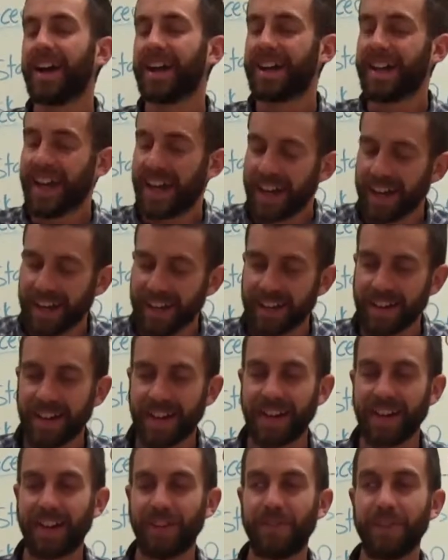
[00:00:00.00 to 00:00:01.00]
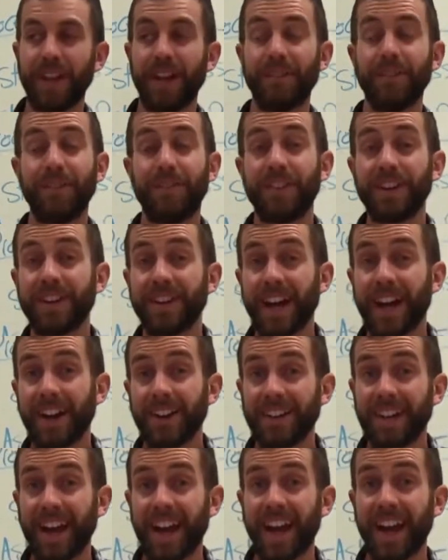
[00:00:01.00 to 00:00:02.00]
Again, if you haven't figured
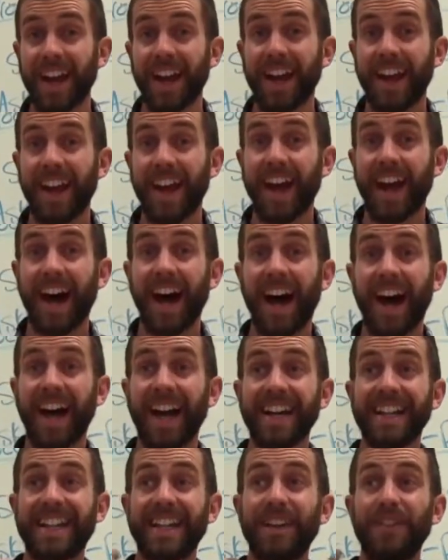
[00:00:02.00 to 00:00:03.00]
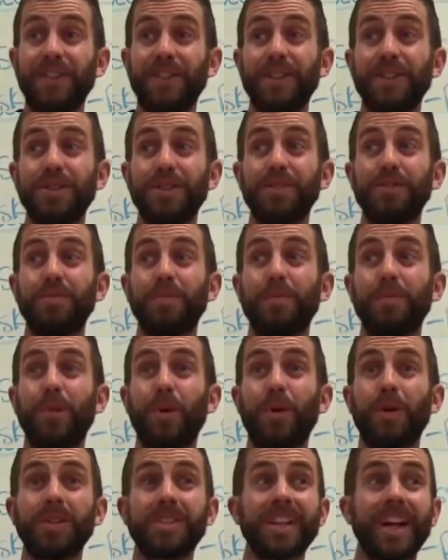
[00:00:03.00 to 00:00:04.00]
out yet, I give you
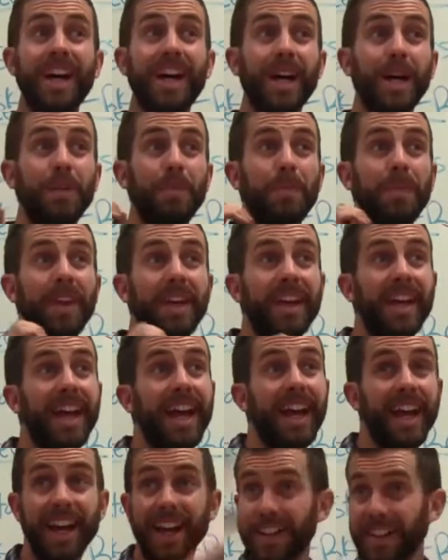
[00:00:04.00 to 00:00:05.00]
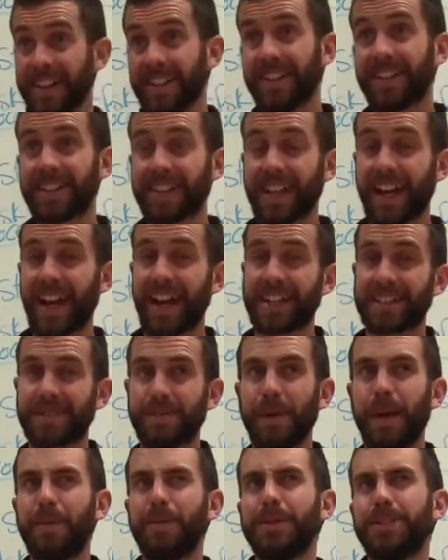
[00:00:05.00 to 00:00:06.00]
more time than any other
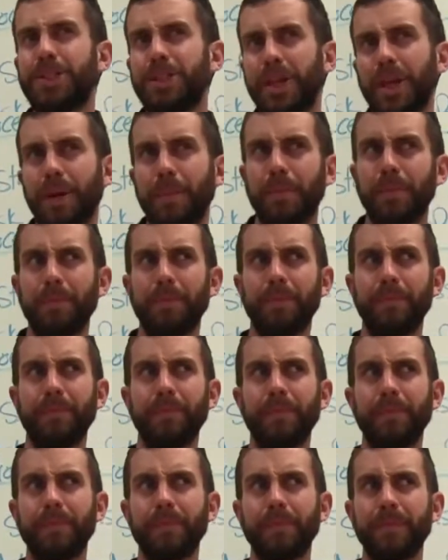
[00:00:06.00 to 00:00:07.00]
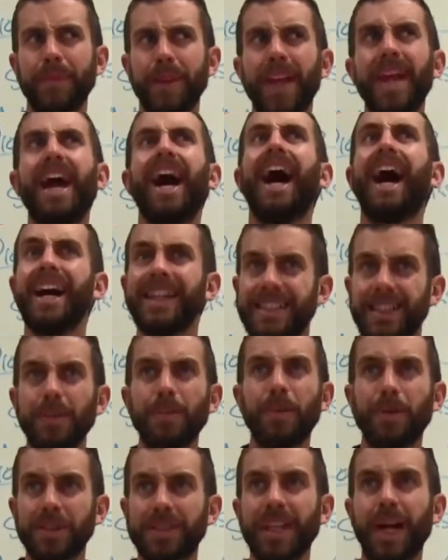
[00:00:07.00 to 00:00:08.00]
class, maybe gym. I'd say
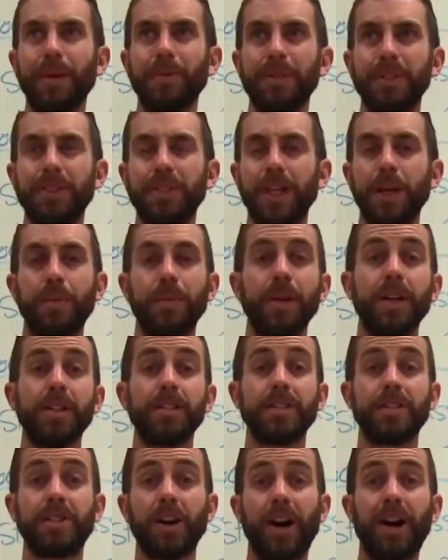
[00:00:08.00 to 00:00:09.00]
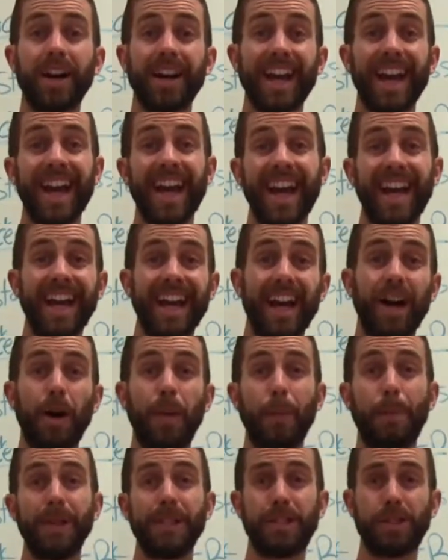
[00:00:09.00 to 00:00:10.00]
more time than gym to talk, hang
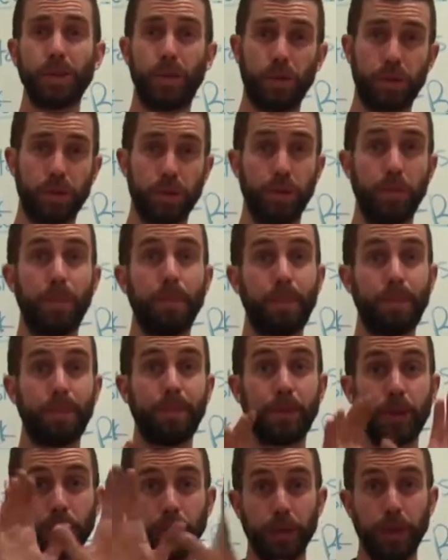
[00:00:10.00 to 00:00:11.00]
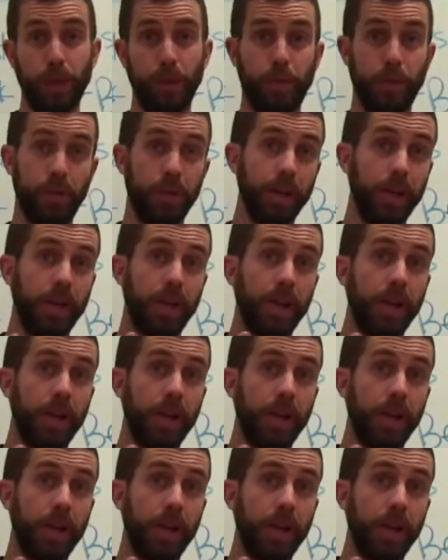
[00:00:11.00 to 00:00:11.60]
out, be social, do you.